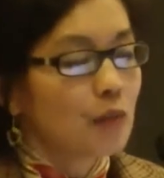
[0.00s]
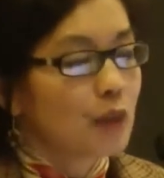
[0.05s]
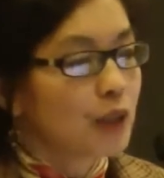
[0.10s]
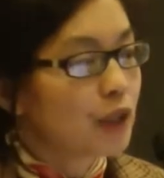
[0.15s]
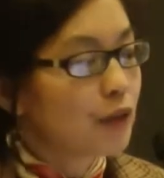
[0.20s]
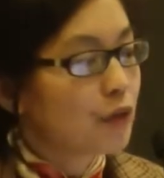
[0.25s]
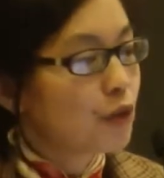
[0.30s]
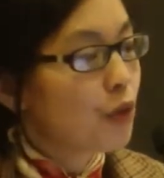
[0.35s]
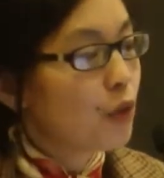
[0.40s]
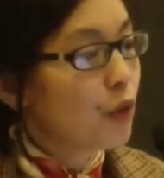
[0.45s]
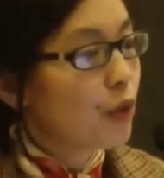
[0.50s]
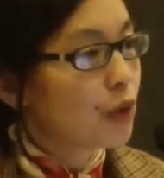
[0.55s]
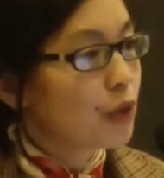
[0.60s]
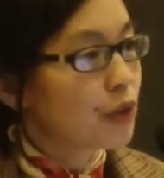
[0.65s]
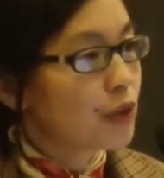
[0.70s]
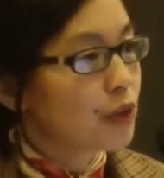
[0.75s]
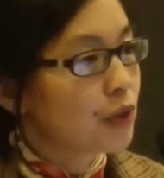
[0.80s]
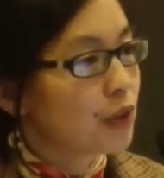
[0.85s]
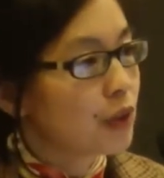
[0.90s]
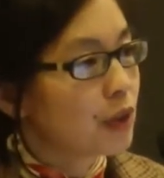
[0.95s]
But of
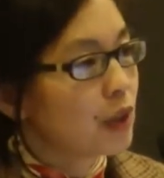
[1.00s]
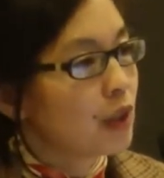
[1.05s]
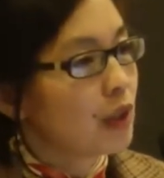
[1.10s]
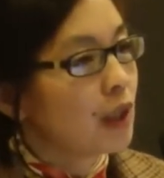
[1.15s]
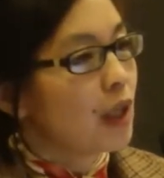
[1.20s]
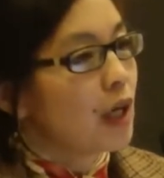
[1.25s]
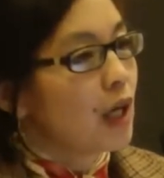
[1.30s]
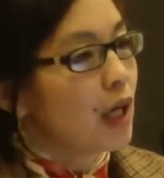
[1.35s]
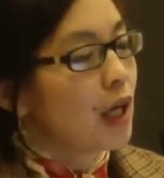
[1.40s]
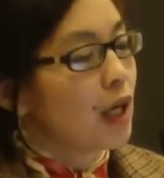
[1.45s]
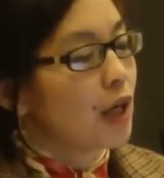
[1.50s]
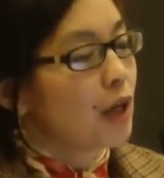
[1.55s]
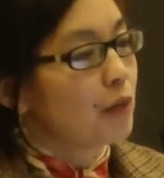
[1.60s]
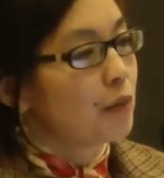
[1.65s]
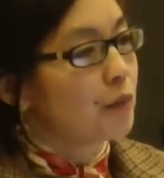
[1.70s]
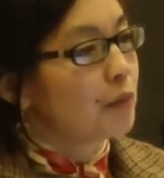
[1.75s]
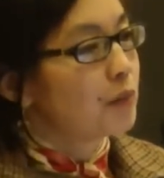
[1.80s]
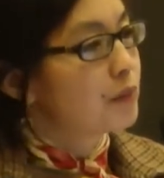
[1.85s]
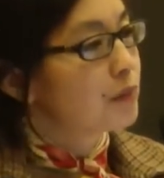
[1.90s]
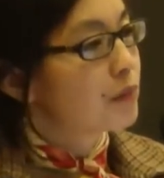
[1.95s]
course,
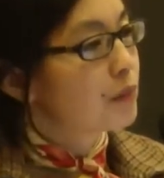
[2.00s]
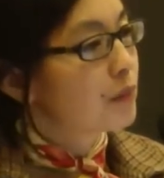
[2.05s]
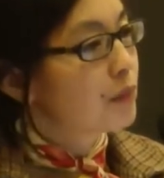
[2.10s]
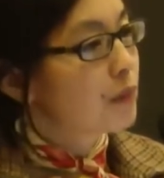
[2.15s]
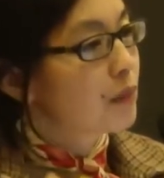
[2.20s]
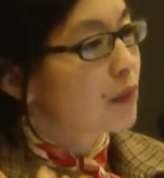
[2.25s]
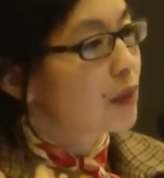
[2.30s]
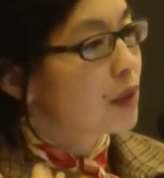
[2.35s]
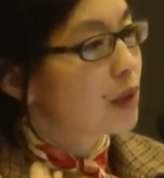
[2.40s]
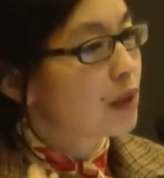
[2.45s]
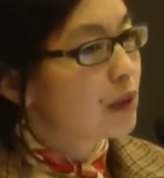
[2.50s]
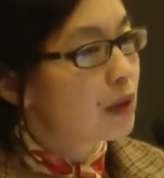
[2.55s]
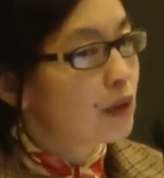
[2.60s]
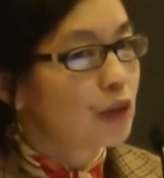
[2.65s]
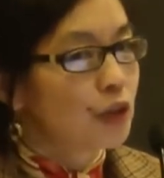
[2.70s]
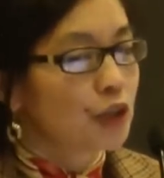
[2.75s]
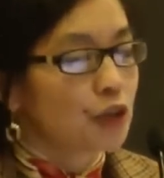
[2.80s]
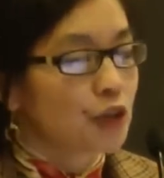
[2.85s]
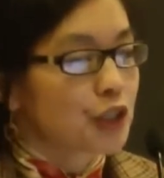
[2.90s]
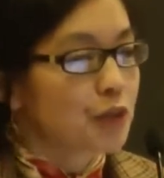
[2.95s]
US
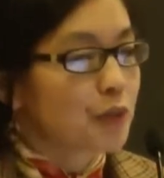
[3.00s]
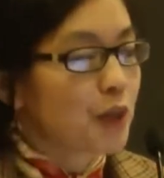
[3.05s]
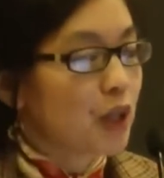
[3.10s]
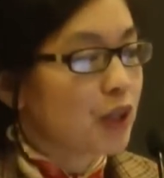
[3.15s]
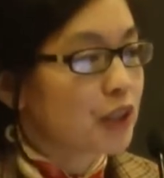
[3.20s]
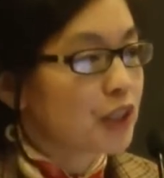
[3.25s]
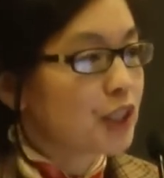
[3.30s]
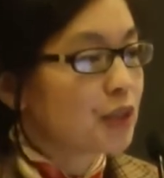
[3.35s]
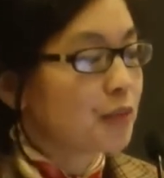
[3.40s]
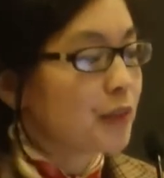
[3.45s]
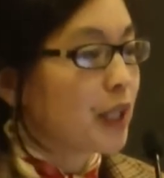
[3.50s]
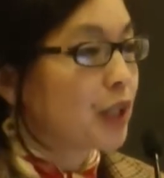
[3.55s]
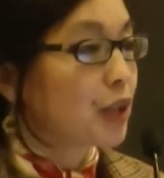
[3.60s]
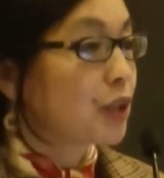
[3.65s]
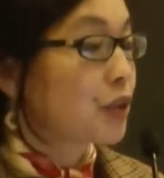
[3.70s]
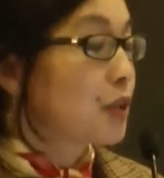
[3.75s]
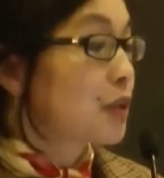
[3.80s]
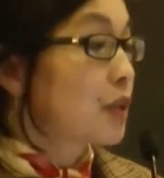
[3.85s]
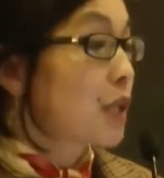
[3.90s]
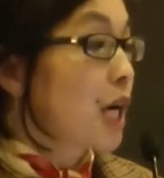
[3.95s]

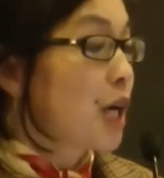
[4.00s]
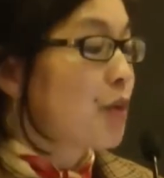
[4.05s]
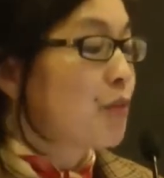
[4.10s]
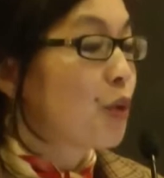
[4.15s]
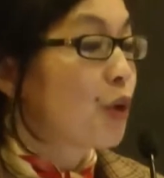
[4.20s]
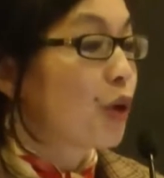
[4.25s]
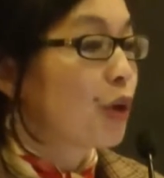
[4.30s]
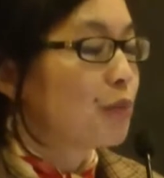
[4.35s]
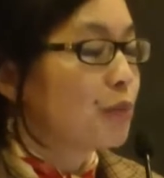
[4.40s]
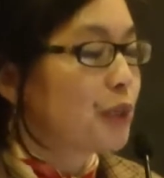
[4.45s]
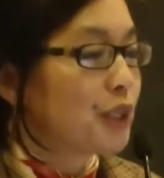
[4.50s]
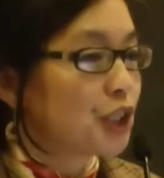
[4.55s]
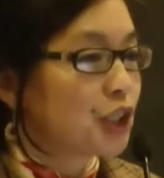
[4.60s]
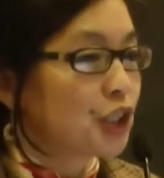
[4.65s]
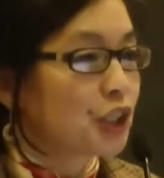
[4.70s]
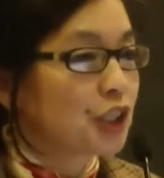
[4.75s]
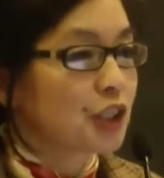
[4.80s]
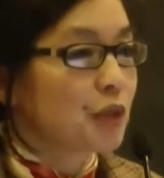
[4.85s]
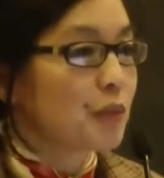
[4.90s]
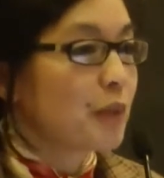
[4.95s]
policymakers got more
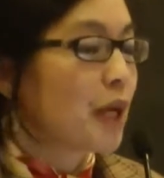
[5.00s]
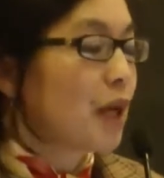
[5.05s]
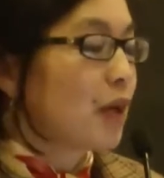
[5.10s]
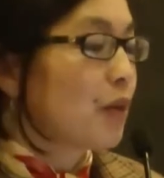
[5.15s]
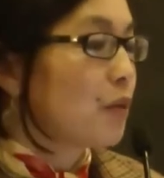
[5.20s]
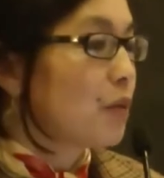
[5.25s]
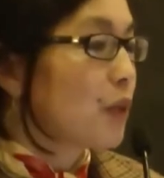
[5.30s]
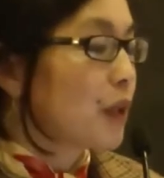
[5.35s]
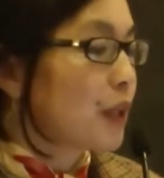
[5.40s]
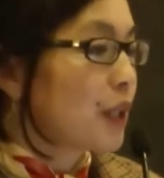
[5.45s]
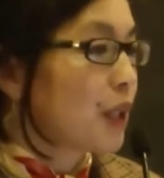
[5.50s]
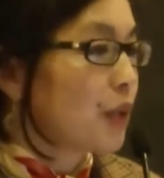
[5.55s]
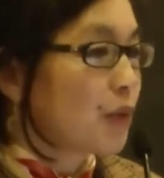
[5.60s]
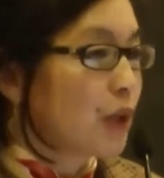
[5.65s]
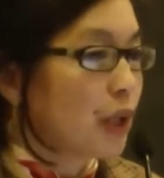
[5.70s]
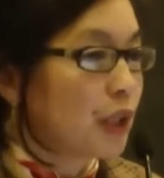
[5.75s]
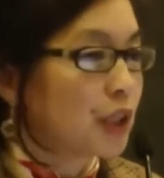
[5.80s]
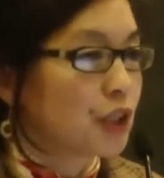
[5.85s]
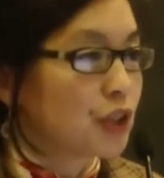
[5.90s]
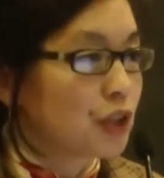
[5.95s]
ambitious about what they
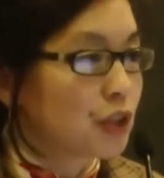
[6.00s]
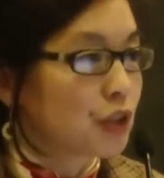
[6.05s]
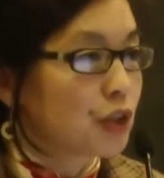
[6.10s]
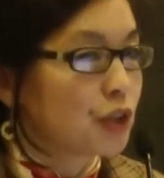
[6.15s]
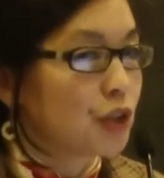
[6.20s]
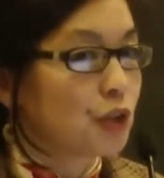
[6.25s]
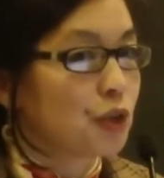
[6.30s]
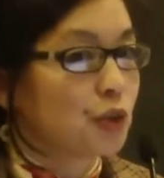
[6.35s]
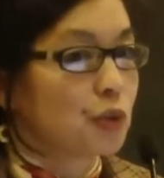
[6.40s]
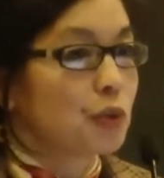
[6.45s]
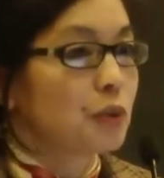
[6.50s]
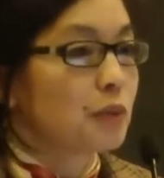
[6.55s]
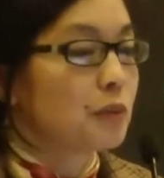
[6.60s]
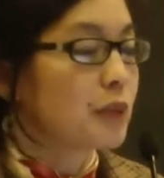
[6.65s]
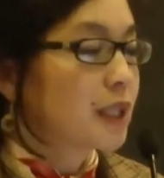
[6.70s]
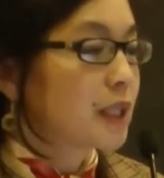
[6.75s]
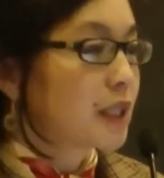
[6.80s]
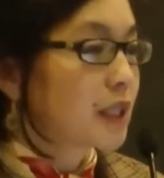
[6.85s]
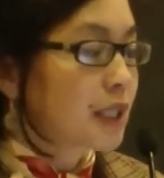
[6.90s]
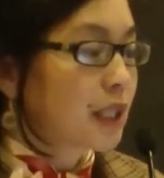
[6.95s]
wanted to do
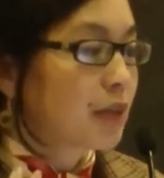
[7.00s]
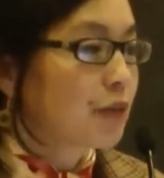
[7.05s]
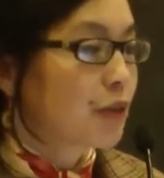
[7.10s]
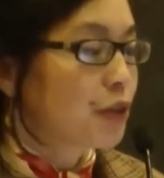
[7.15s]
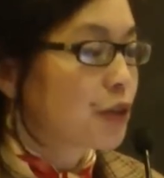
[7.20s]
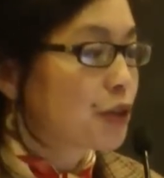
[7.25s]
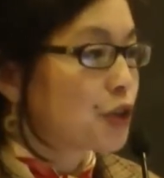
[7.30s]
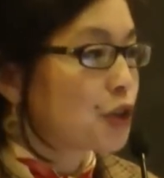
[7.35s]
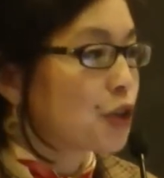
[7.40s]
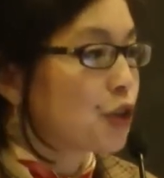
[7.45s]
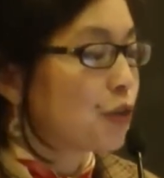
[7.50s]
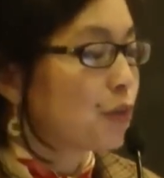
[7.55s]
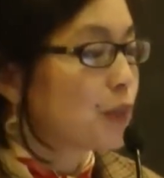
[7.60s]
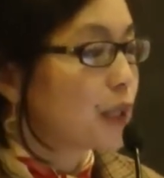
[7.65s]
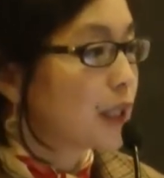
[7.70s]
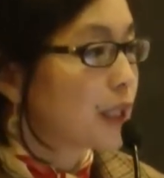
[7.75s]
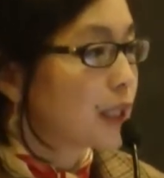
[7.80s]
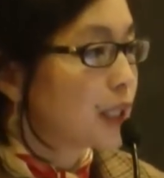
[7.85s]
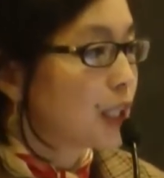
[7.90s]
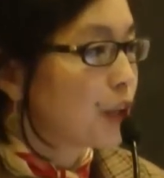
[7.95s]
because they were the sole
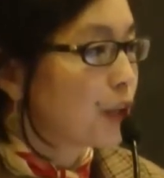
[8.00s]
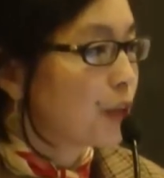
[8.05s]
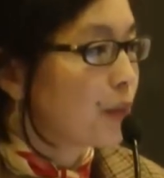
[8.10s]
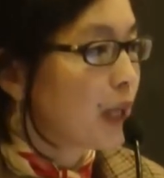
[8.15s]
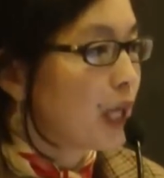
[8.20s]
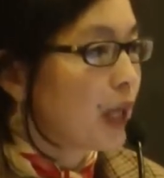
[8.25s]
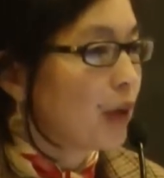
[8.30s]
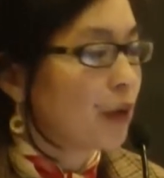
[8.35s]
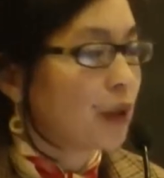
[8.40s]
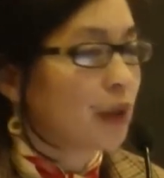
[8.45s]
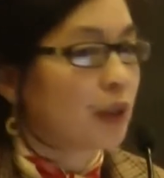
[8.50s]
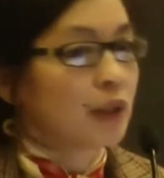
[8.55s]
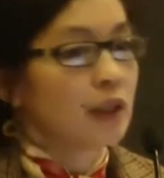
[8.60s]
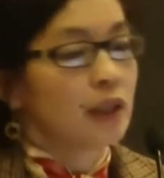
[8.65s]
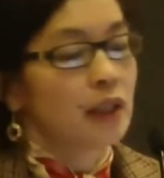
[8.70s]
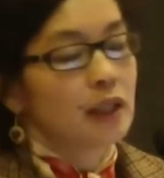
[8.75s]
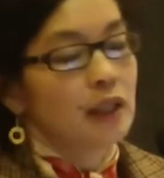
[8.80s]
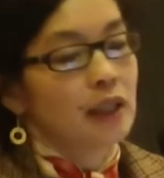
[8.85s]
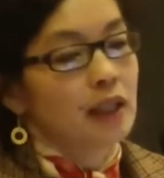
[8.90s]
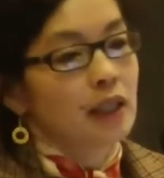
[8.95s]
military power.
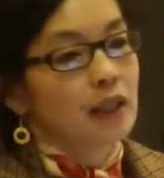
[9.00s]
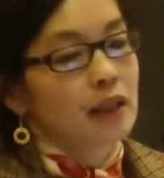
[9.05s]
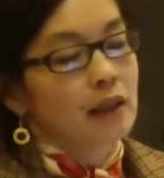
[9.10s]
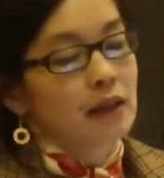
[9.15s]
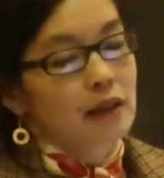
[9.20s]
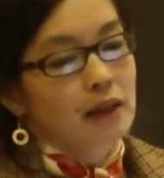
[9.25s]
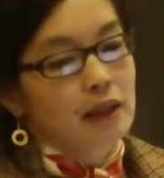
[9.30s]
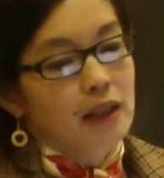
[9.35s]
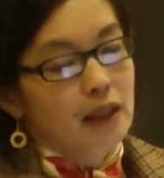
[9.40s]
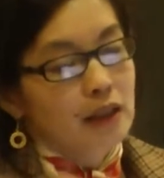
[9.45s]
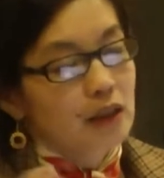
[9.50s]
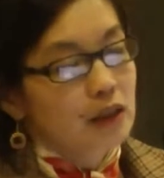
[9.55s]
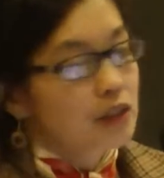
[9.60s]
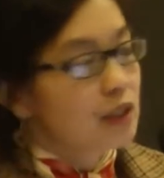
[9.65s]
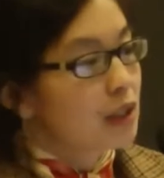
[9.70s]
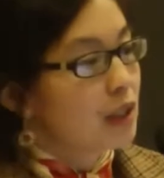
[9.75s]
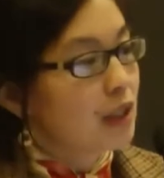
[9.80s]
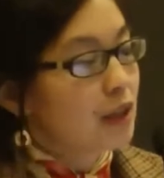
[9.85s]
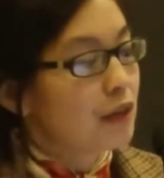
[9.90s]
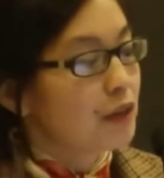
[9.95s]
They got
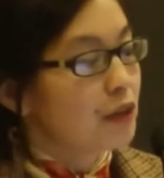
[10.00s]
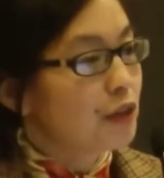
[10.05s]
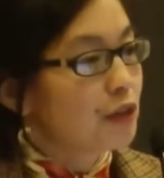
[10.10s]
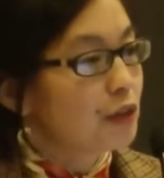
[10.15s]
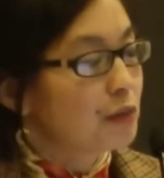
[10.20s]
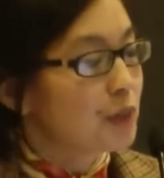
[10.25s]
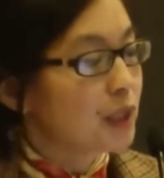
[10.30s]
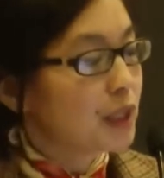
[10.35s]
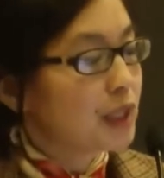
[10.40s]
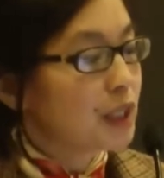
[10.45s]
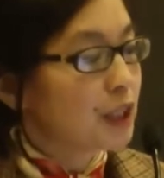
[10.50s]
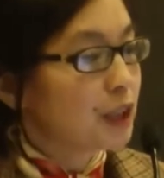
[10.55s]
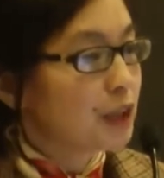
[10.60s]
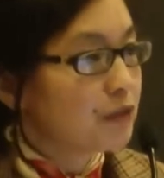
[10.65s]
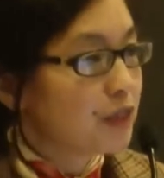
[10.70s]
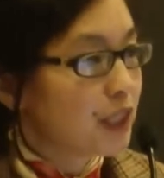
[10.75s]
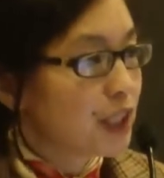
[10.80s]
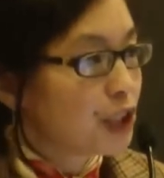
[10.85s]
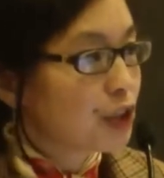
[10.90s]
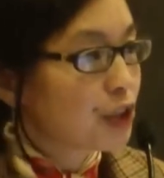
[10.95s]
onto other military
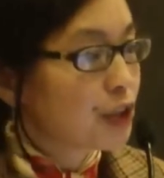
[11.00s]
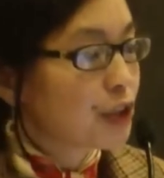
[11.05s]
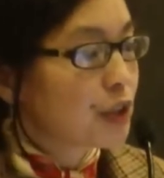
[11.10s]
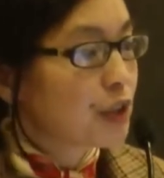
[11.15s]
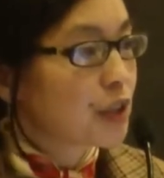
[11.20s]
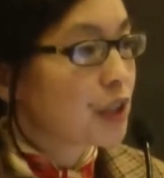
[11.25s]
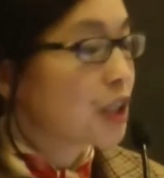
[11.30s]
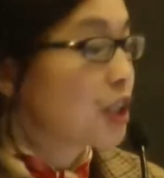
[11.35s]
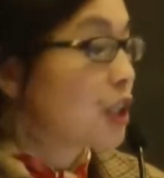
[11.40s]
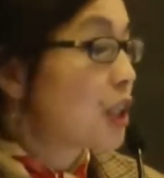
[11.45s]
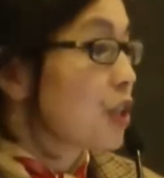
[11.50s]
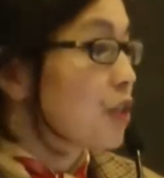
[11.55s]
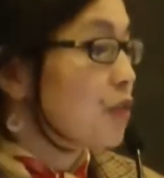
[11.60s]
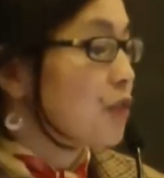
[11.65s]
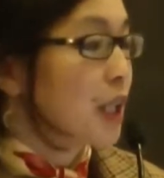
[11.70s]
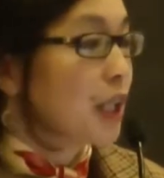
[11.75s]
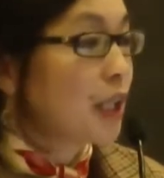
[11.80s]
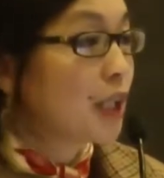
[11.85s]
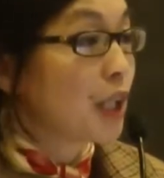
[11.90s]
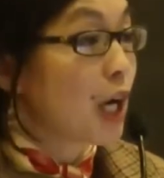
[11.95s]
ventures such as
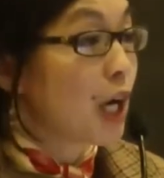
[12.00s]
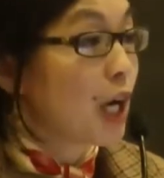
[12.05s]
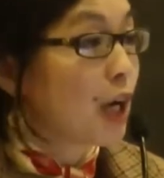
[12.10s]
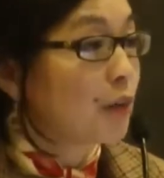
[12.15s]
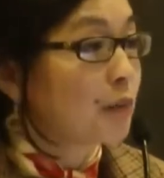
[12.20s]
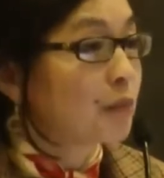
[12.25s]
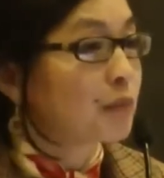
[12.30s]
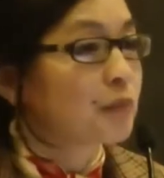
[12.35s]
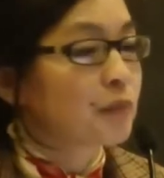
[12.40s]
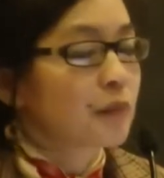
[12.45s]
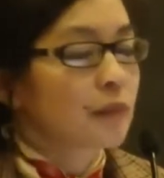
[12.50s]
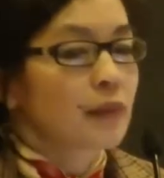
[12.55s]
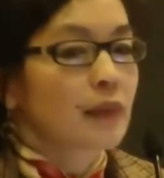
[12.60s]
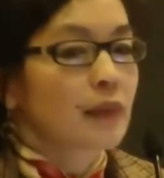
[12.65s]
Vietnam.